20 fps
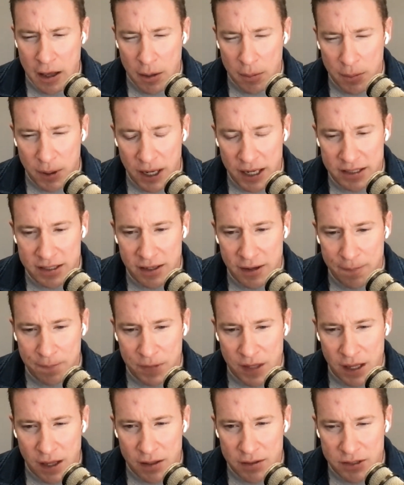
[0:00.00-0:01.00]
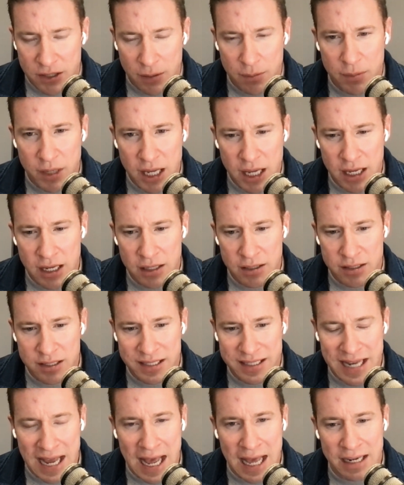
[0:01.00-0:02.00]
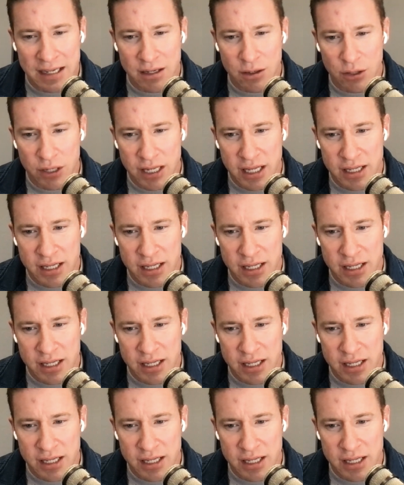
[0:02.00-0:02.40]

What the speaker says: But to me, debt